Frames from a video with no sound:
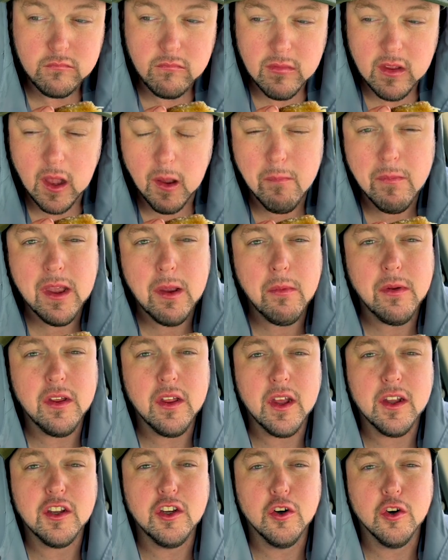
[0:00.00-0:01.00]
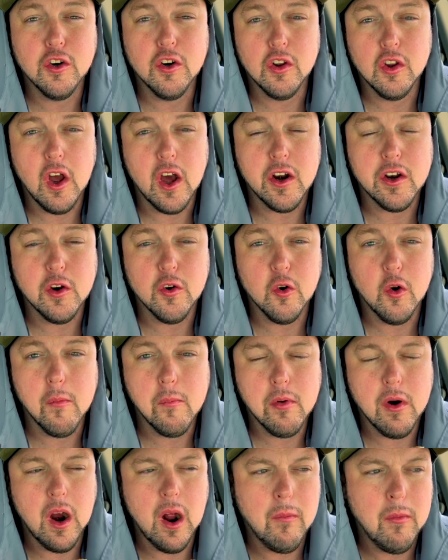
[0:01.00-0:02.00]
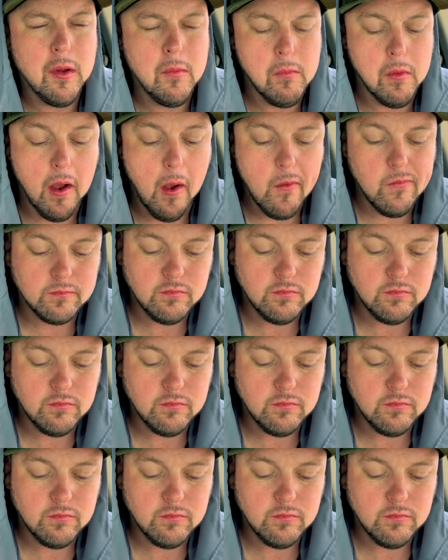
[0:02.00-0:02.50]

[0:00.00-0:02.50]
And maybe like you're a lot of your own problem, but